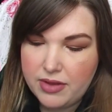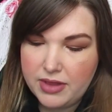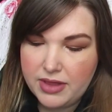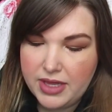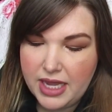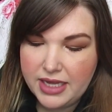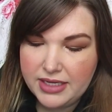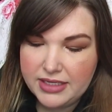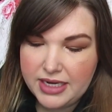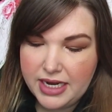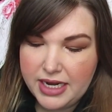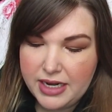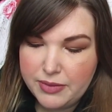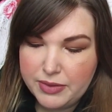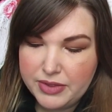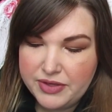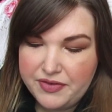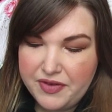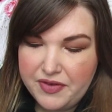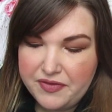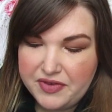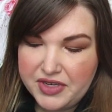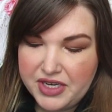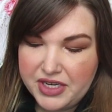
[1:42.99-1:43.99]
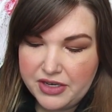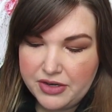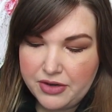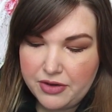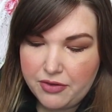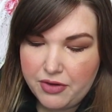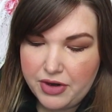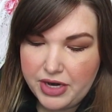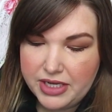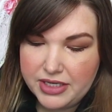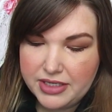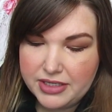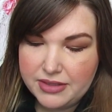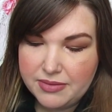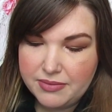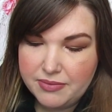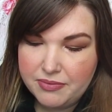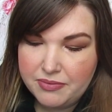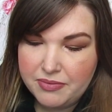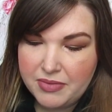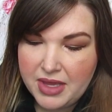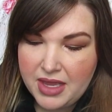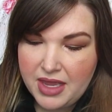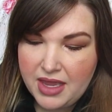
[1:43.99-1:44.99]
Last night it was 15 degrees
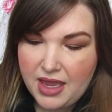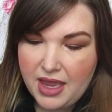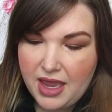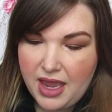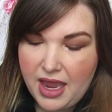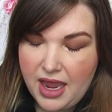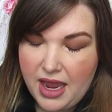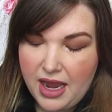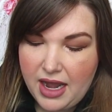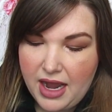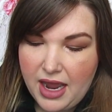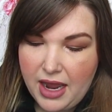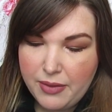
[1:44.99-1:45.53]
and